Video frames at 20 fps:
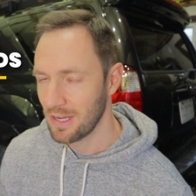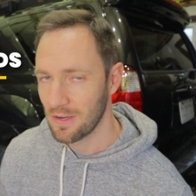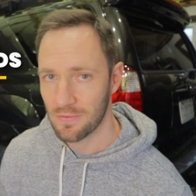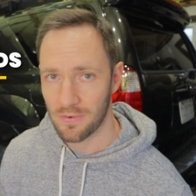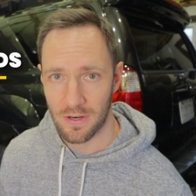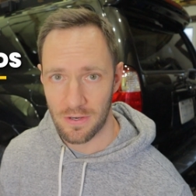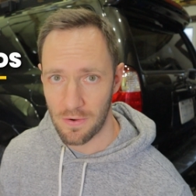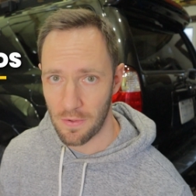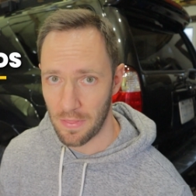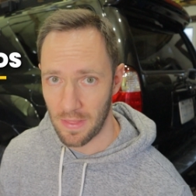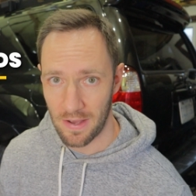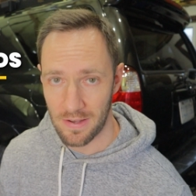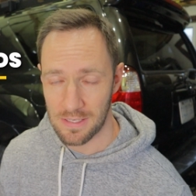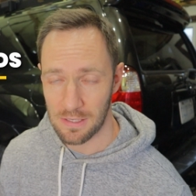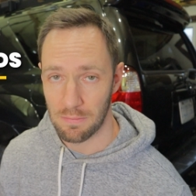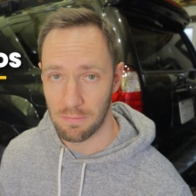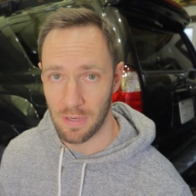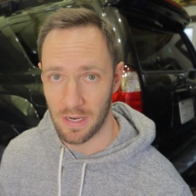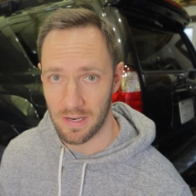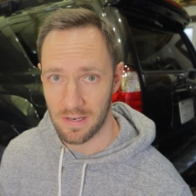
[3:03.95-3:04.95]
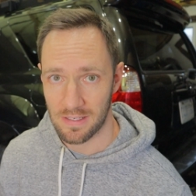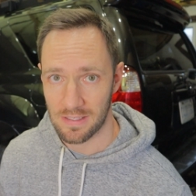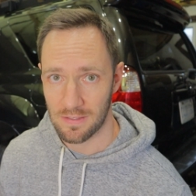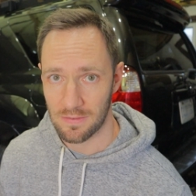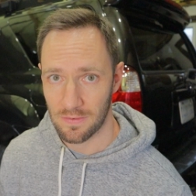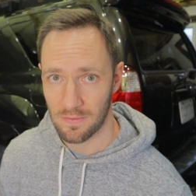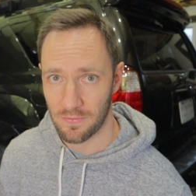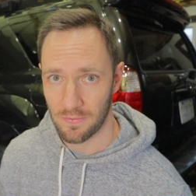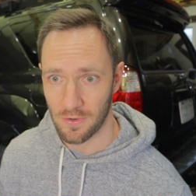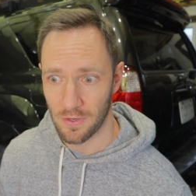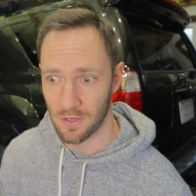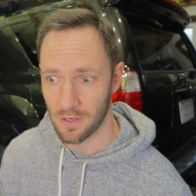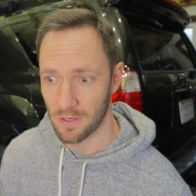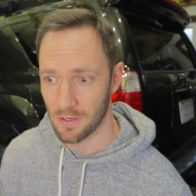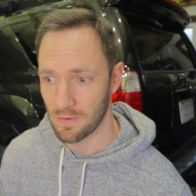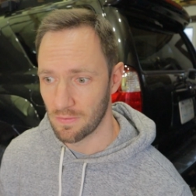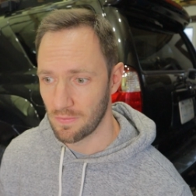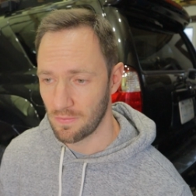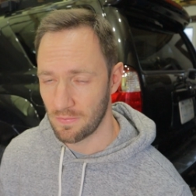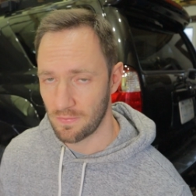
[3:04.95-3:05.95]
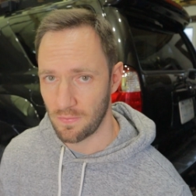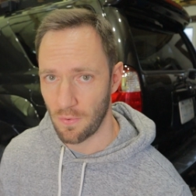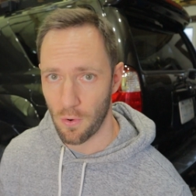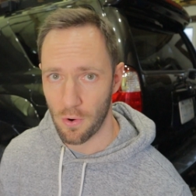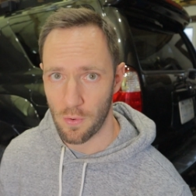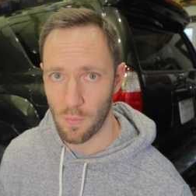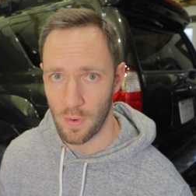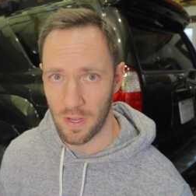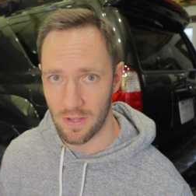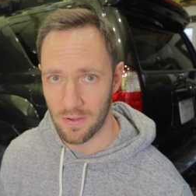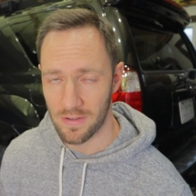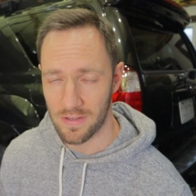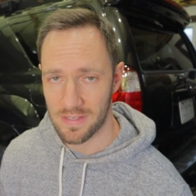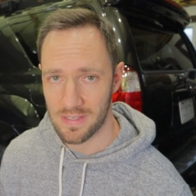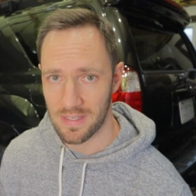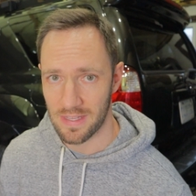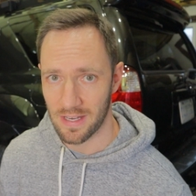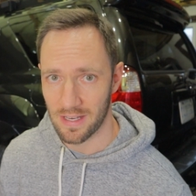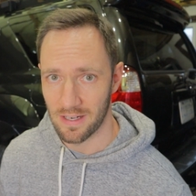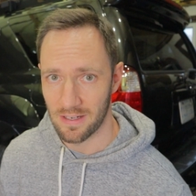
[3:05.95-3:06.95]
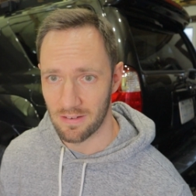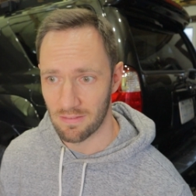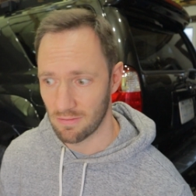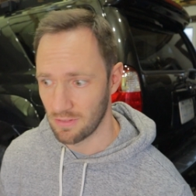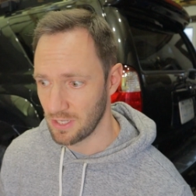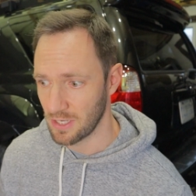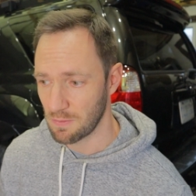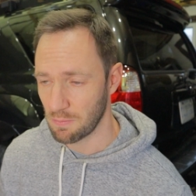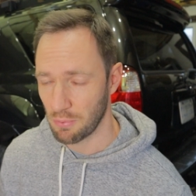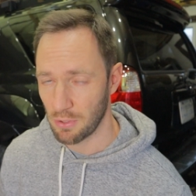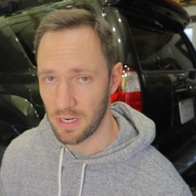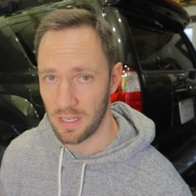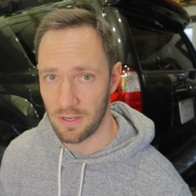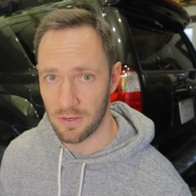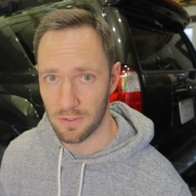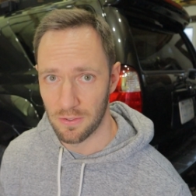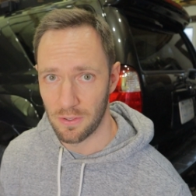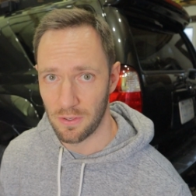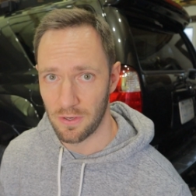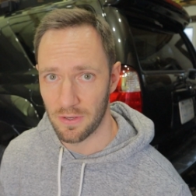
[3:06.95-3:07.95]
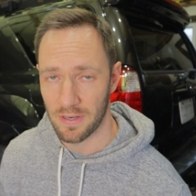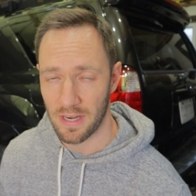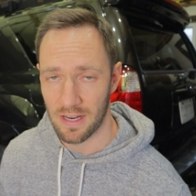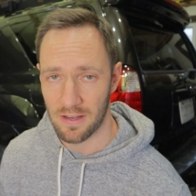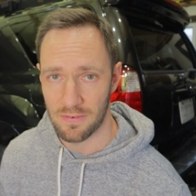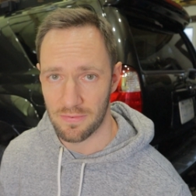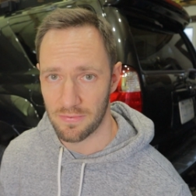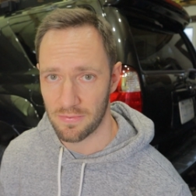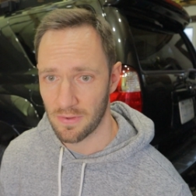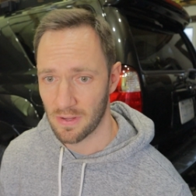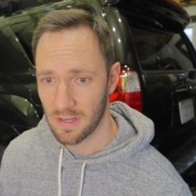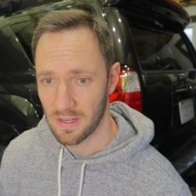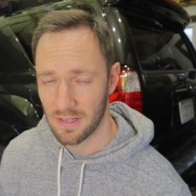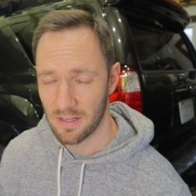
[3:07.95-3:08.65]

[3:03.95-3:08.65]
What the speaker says: for under $1,000 for 4 wheels that look pretty cool and have